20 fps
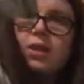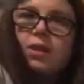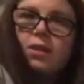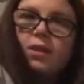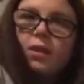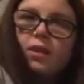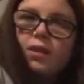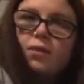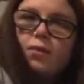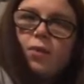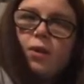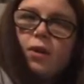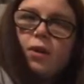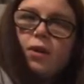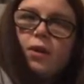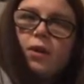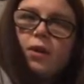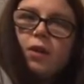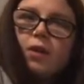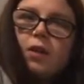this one.
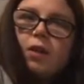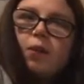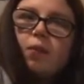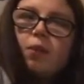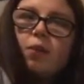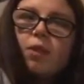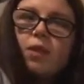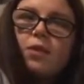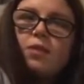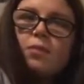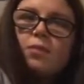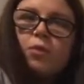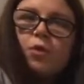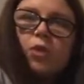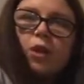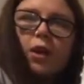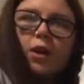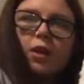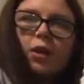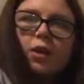But these are more
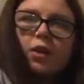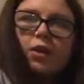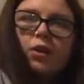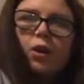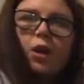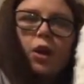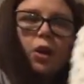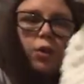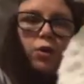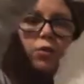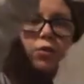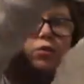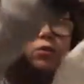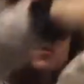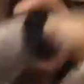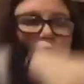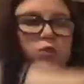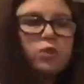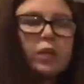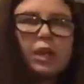like
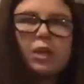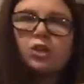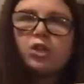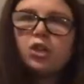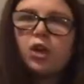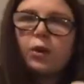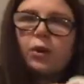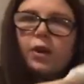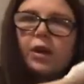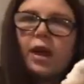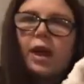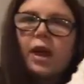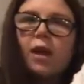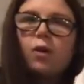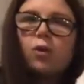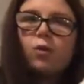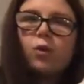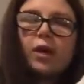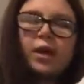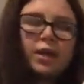coats that's going
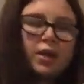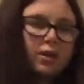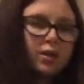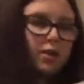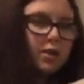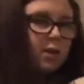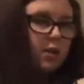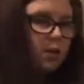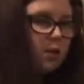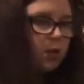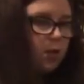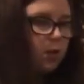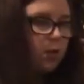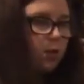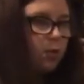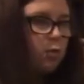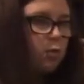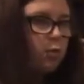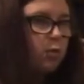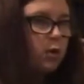out in
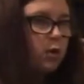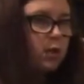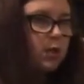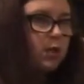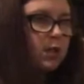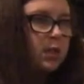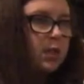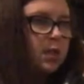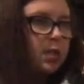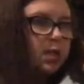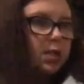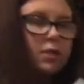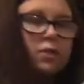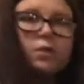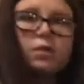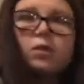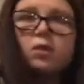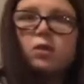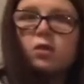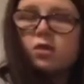onesies
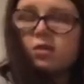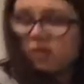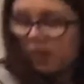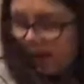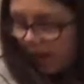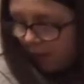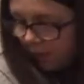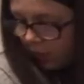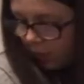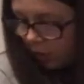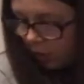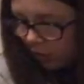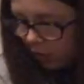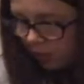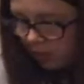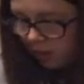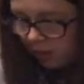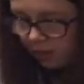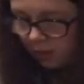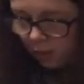because they have
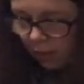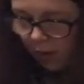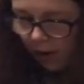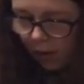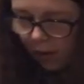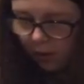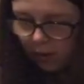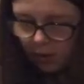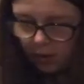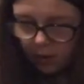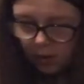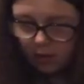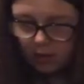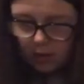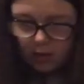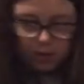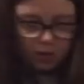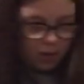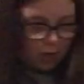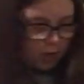hoods as well.
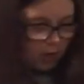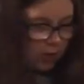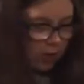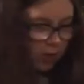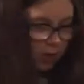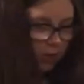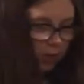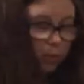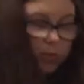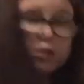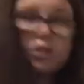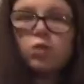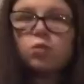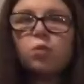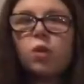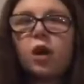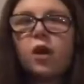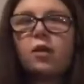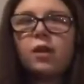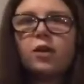Which is
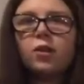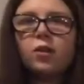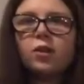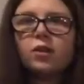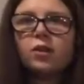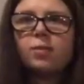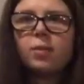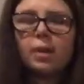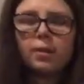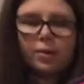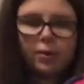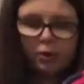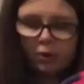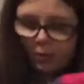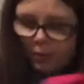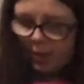why they're not in the baby group